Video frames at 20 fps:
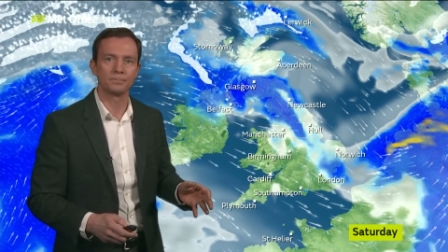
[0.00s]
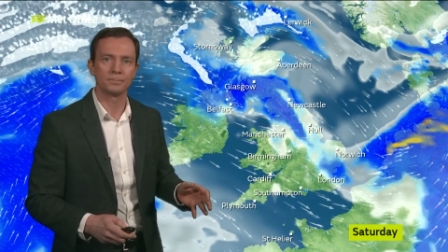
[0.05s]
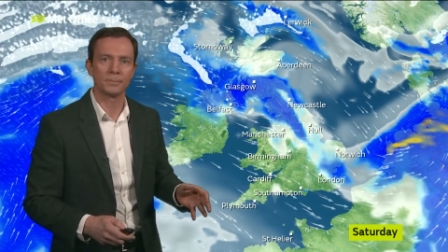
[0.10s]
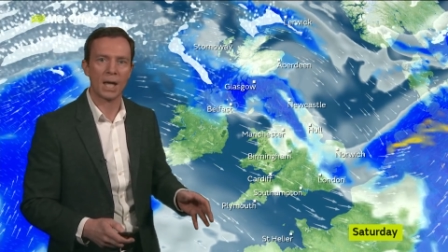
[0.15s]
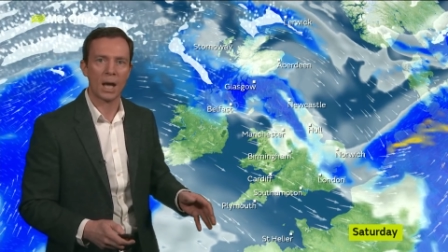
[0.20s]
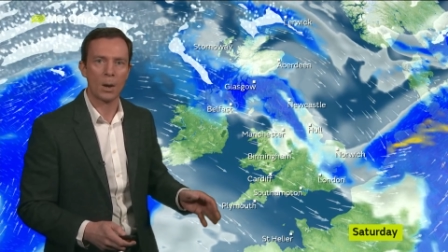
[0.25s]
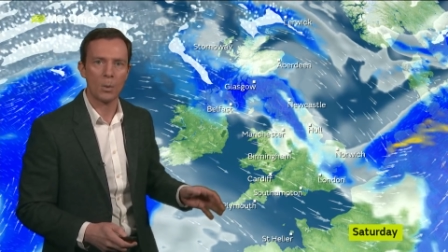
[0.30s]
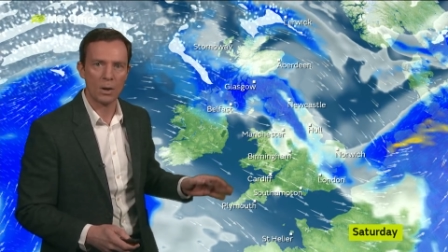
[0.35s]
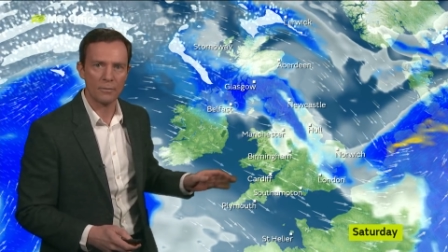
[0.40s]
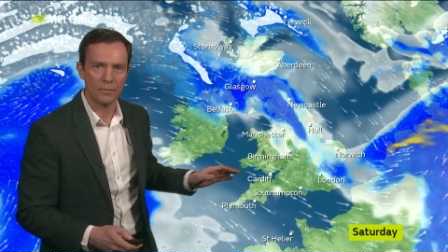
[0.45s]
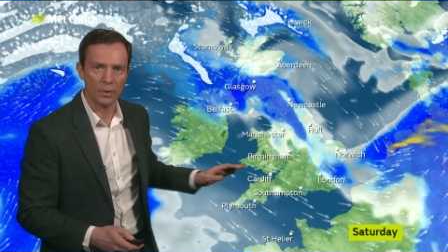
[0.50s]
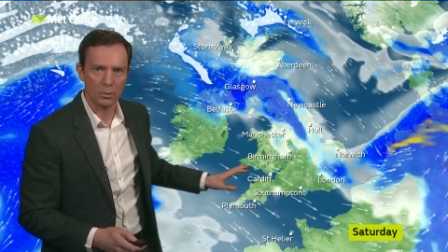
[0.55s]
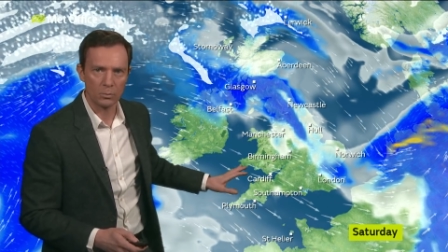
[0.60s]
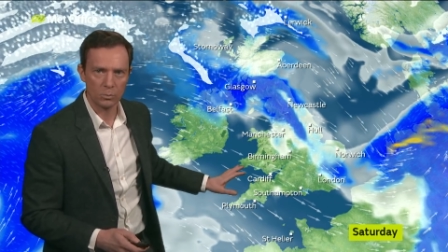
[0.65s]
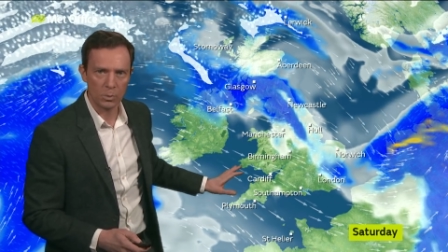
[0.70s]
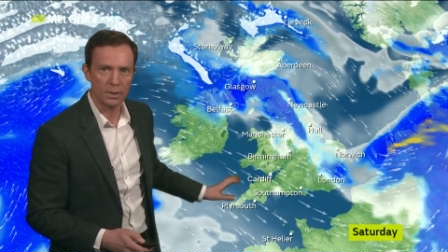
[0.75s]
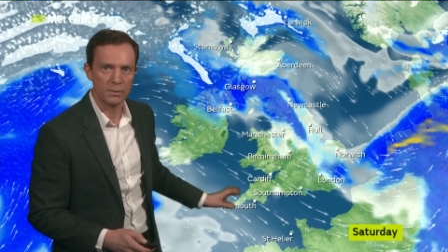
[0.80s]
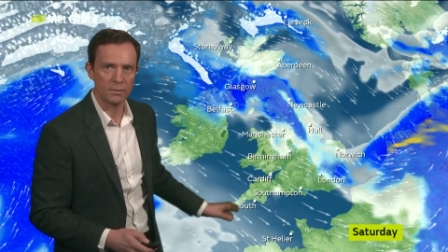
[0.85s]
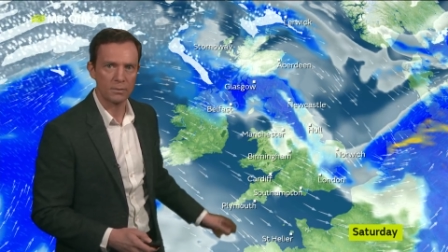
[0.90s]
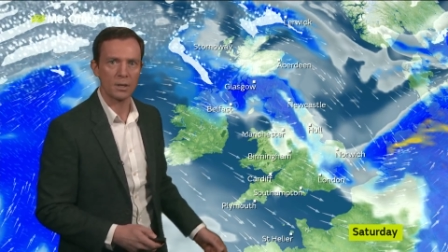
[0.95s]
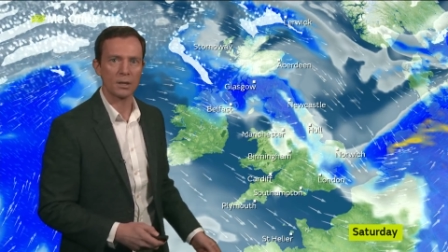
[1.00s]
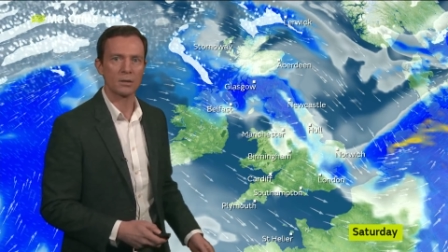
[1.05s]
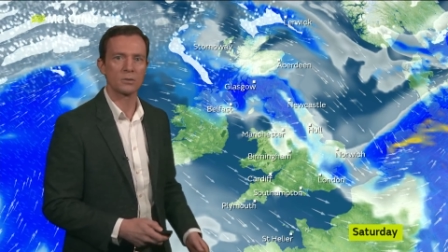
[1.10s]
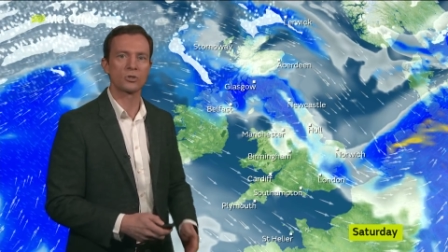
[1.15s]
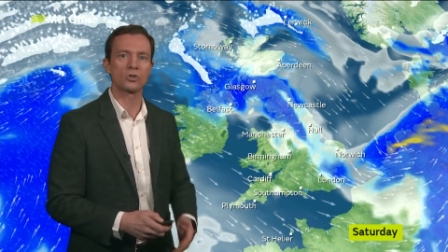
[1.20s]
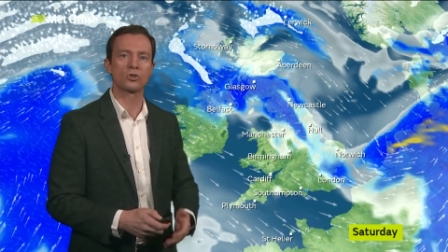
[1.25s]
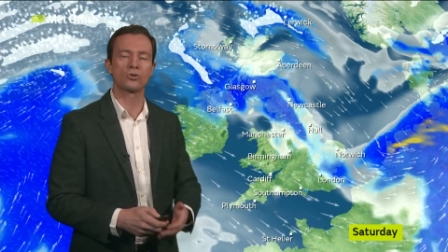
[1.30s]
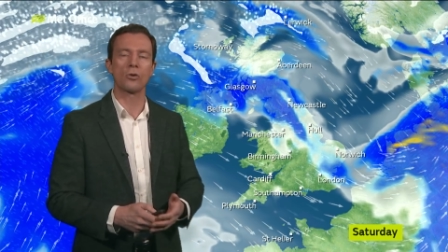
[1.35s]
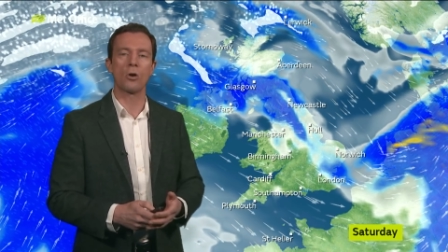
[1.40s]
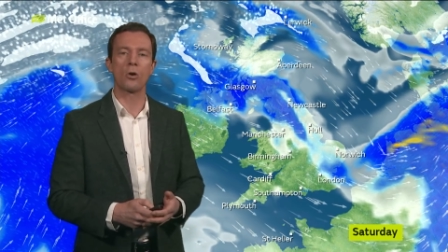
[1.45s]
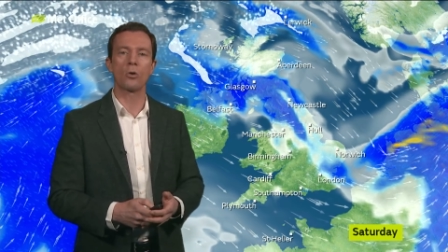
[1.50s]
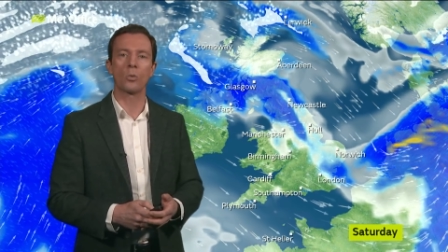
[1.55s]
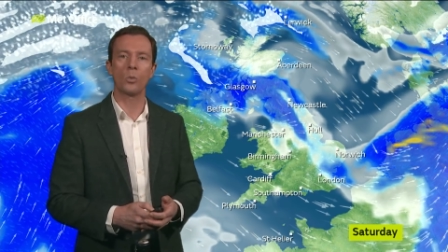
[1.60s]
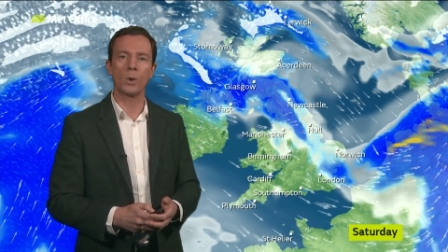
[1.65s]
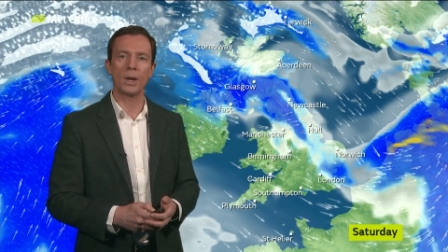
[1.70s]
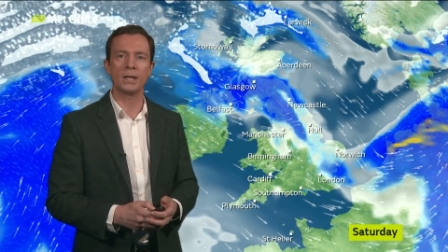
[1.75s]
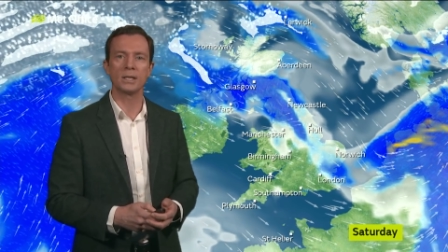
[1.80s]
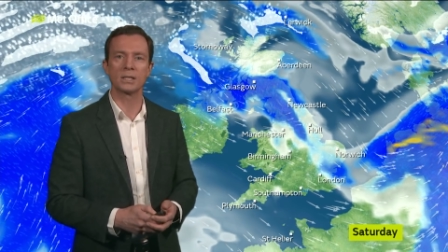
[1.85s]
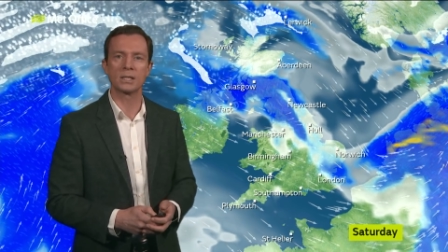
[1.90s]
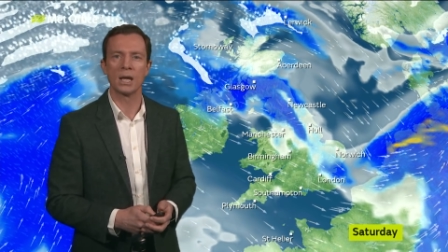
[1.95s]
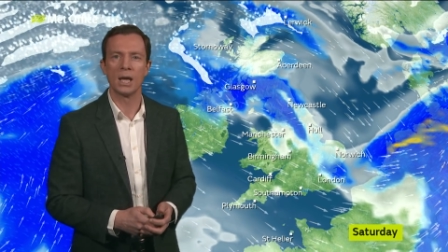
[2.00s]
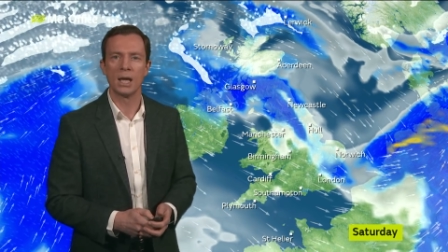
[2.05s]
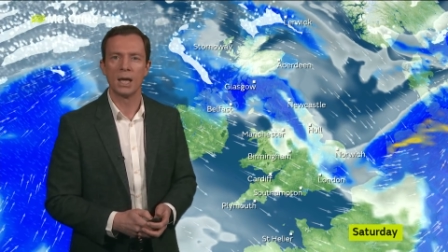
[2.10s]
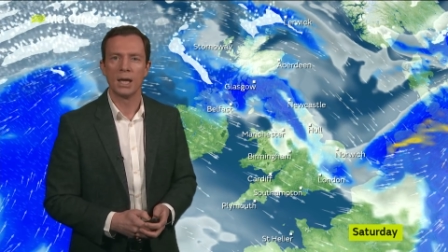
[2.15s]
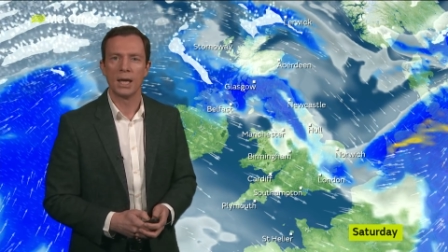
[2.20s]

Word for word: However, with the strong winds,